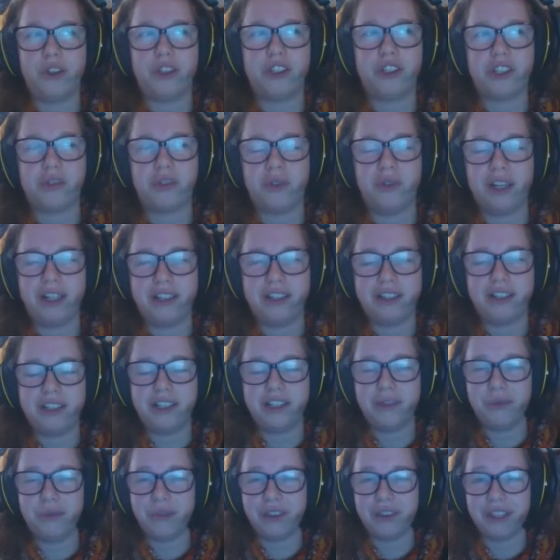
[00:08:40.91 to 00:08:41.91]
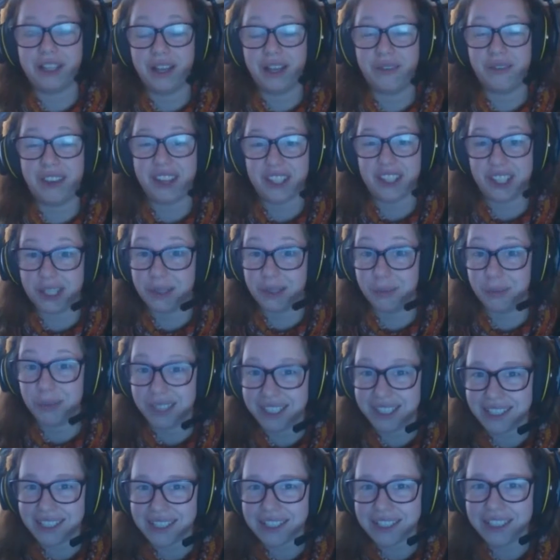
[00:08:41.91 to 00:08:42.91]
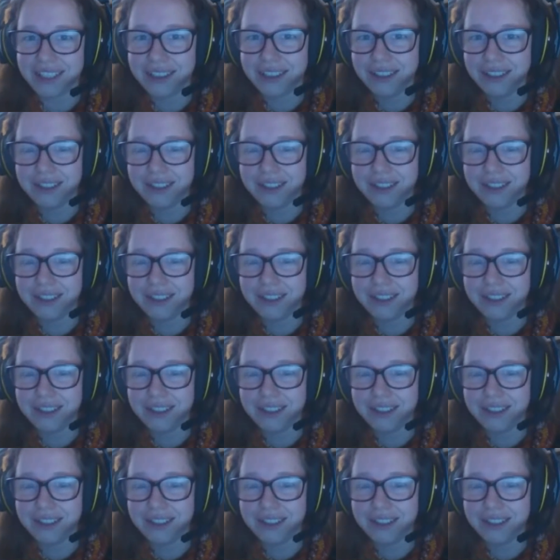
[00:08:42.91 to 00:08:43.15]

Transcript: so I don't think I've actually completed it.